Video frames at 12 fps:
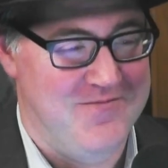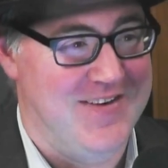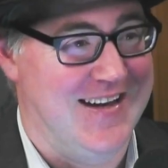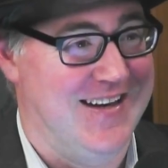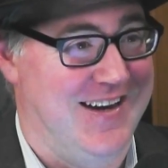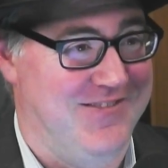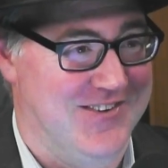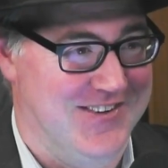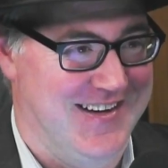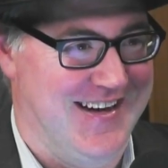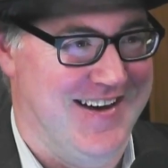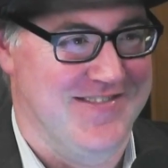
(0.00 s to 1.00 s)
Monday
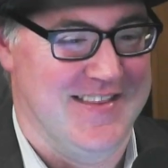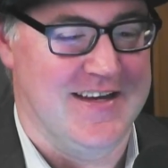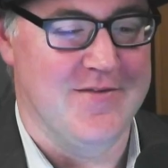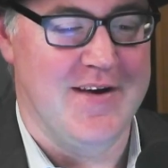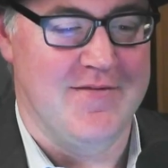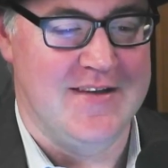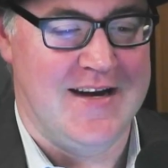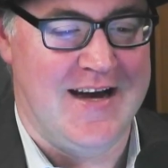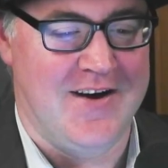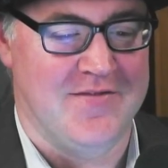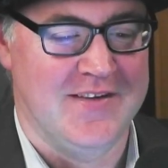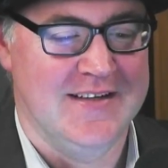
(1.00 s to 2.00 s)
morning yes. over there. Can we have the
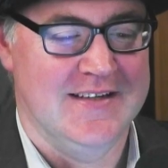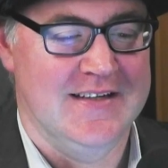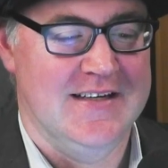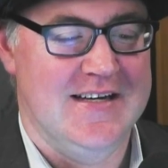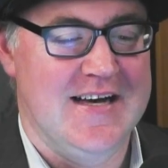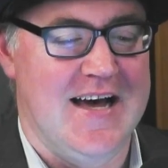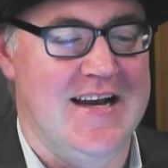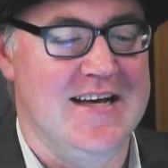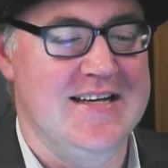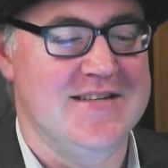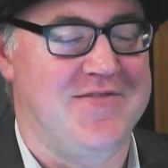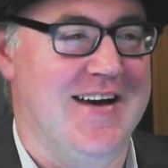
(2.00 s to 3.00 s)
day off?" And
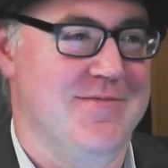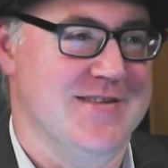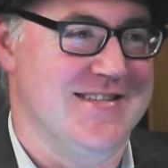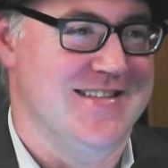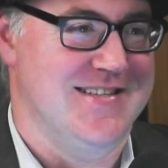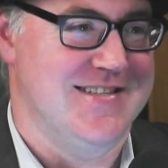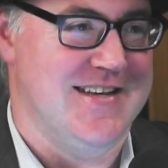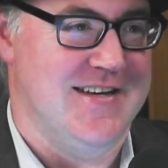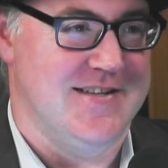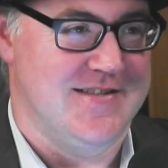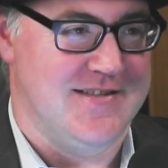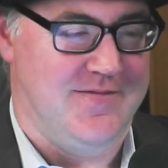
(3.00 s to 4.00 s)
he famously
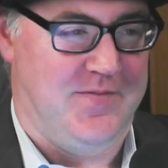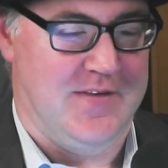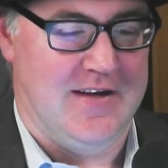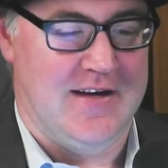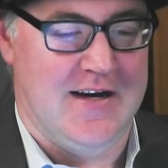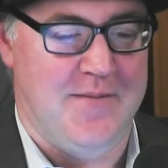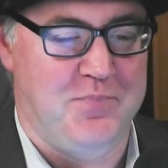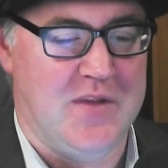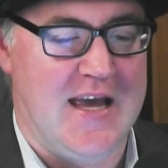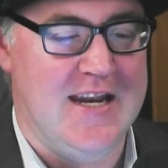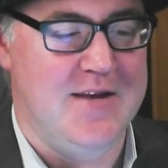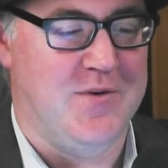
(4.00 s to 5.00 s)
says, um,
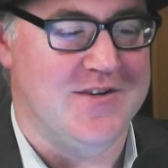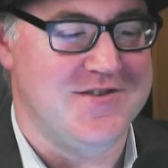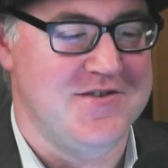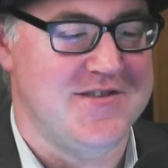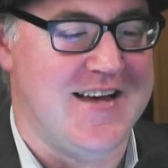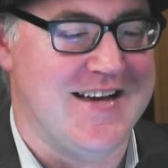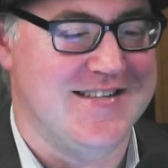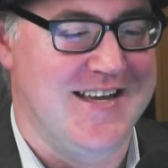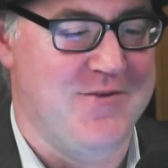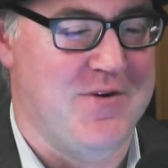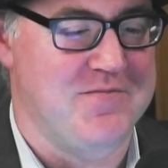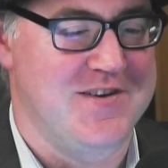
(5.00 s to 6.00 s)
"Any boss who sacks
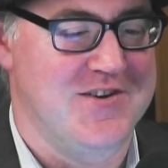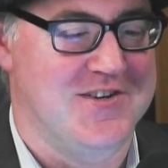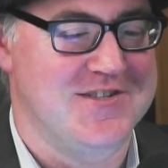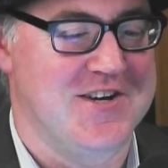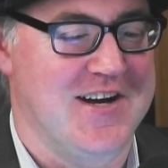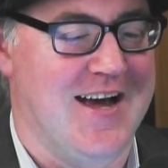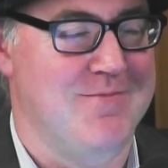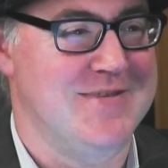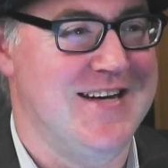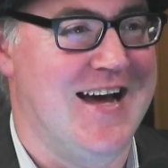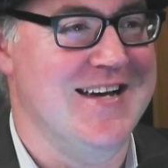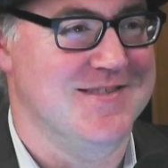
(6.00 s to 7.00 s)
anyone for not turning up today